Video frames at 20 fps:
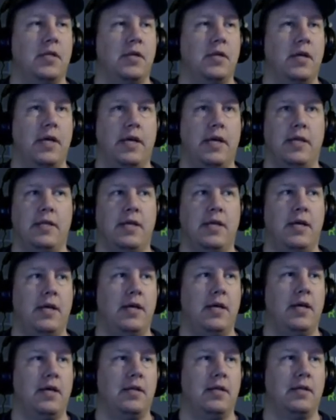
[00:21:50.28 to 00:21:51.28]
and
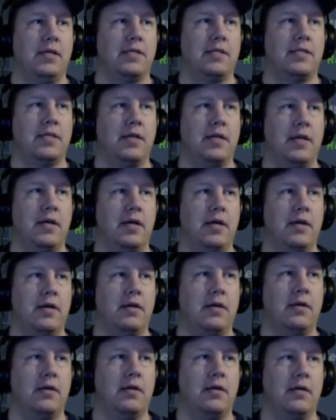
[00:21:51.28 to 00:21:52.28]
then let's see
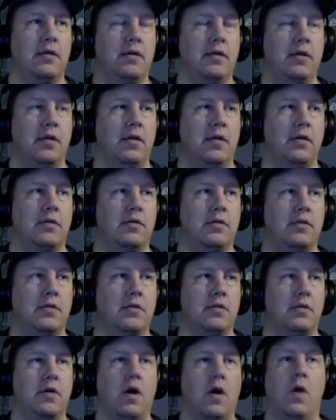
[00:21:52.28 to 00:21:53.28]
here.
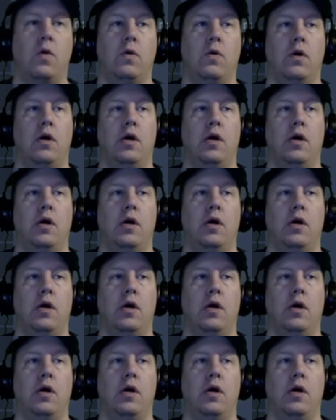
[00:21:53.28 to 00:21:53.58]
Oh,